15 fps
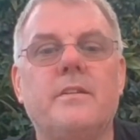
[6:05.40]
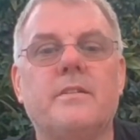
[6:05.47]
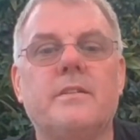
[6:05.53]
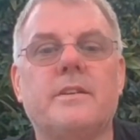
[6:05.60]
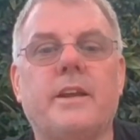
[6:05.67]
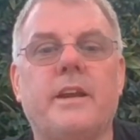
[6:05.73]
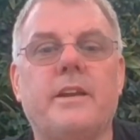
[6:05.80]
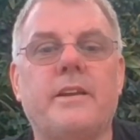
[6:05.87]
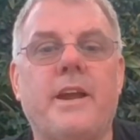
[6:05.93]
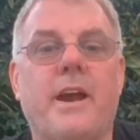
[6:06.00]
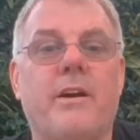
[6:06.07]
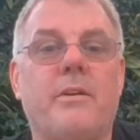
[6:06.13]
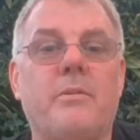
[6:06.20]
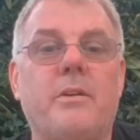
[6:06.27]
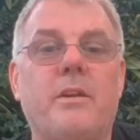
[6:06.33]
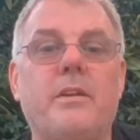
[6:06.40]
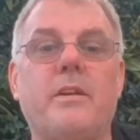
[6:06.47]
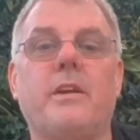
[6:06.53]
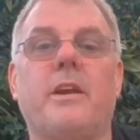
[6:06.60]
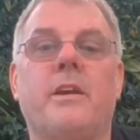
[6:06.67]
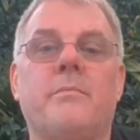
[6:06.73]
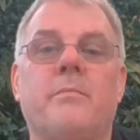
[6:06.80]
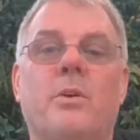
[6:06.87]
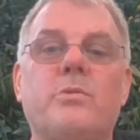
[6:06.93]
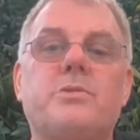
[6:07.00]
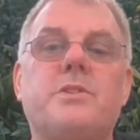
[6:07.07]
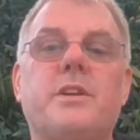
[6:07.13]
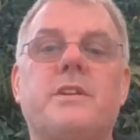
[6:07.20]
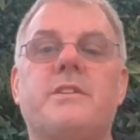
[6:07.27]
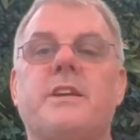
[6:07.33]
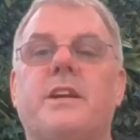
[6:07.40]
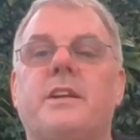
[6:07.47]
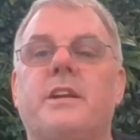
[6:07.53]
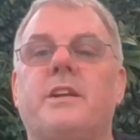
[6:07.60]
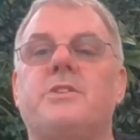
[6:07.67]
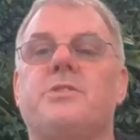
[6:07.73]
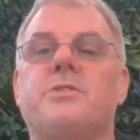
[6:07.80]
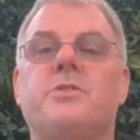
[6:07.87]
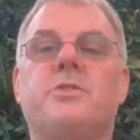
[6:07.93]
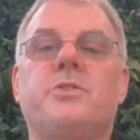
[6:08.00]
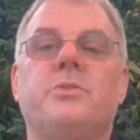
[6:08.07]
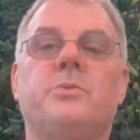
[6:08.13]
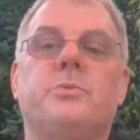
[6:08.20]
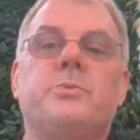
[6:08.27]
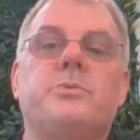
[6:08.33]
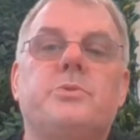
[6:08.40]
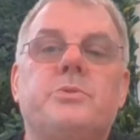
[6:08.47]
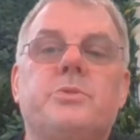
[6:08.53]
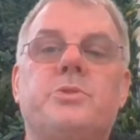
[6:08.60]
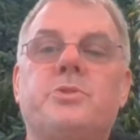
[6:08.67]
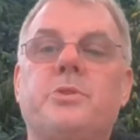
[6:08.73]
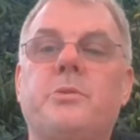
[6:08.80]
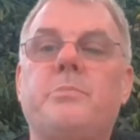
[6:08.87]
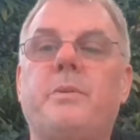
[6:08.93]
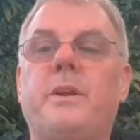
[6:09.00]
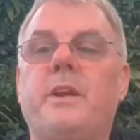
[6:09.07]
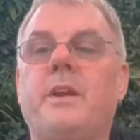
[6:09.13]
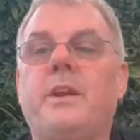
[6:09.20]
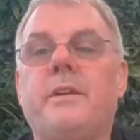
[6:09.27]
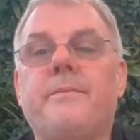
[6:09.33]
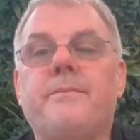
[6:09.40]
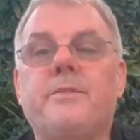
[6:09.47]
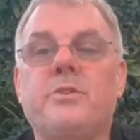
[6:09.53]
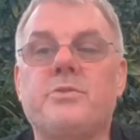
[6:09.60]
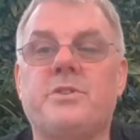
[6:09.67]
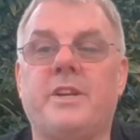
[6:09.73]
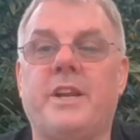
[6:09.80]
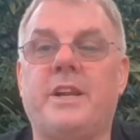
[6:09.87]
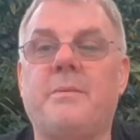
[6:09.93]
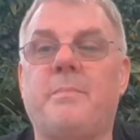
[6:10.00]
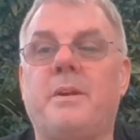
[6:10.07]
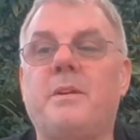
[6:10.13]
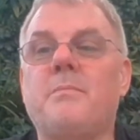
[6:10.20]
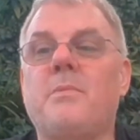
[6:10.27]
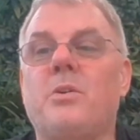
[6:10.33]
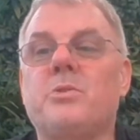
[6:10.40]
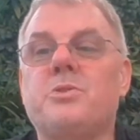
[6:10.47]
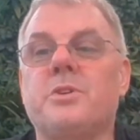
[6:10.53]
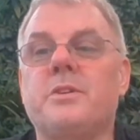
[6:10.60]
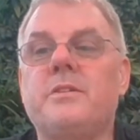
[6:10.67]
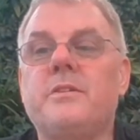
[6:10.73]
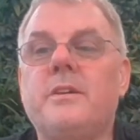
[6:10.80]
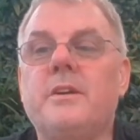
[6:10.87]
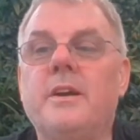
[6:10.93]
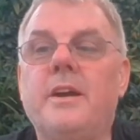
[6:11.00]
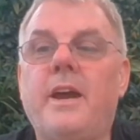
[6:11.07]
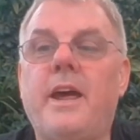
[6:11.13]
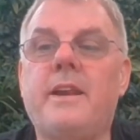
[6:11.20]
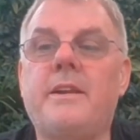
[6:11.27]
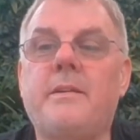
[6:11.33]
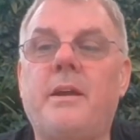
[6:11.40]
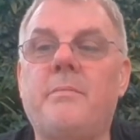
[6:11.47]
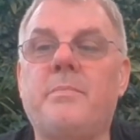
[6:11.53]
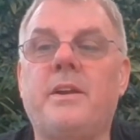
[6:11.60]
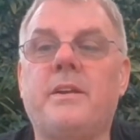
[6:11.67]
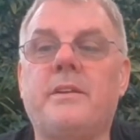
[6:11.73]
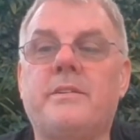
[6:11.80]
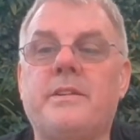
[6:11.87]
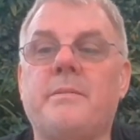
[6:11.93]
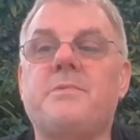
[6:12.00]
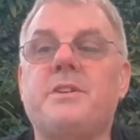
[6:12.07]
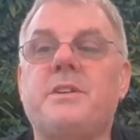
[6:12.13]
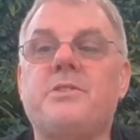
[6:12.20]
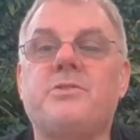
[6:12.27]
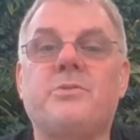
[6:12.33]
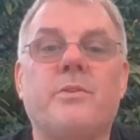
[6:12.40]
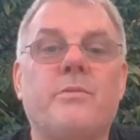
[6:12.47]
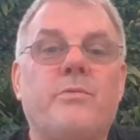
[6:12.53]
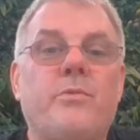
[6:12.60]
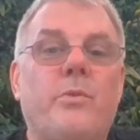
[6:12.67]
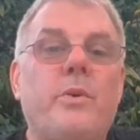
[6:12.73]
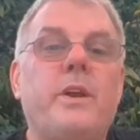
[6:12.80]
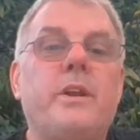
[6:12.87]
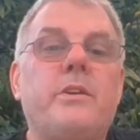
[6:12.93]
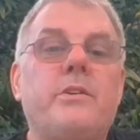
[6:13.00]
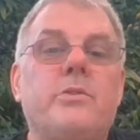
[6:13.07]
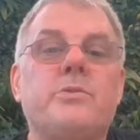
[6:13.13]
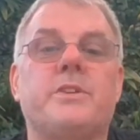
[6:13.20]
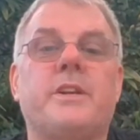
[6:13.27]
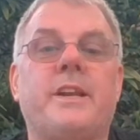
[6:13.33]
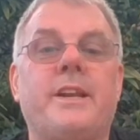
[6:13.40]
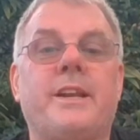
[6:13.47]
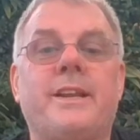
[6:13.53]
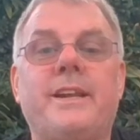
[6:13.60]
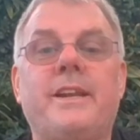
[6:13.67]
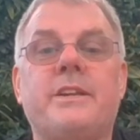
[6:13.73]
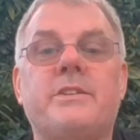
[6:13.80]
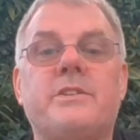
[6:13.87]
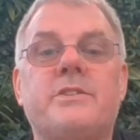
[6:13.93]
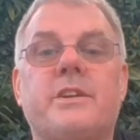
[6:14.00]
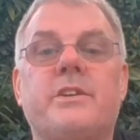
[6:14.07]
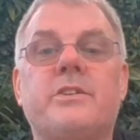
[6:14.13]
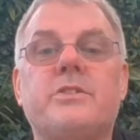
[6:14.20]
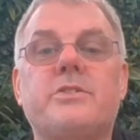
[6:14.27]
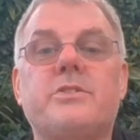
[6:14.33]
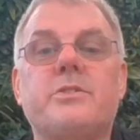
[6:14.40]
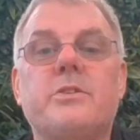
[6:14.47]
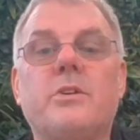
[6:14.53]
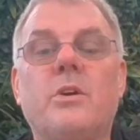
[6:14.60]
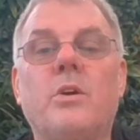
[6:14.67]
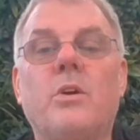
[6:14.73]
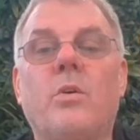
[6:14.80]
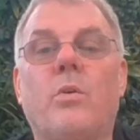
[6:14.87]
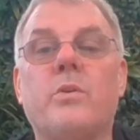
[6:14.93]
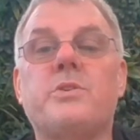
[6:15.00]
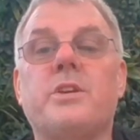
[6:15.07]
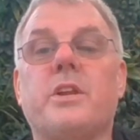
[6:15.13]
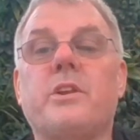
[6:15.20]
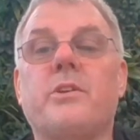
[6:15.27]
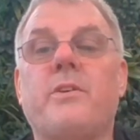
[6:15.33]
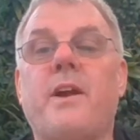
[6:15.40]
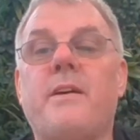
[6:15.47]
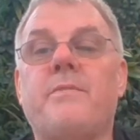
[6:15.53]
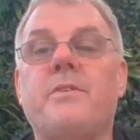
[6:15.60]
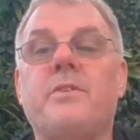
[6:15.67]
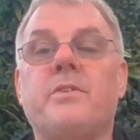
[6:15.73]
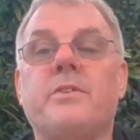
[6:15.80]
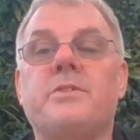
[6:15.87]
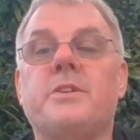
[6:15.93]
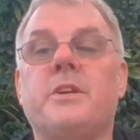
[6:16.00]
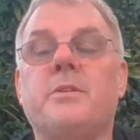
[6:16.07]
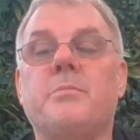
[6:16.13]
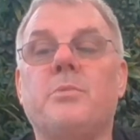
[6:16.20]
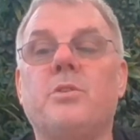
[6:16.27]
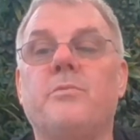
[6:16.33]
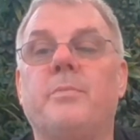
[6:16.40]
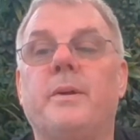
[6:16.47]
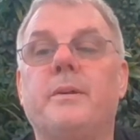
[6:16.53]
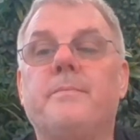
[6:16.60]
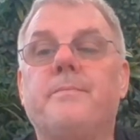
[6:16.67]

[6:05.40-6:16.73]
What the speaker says: Okay, now in most of the techniques you use, you should be using independent motion and be attempting to avoid using any leading centers or telegraphing your intended movement.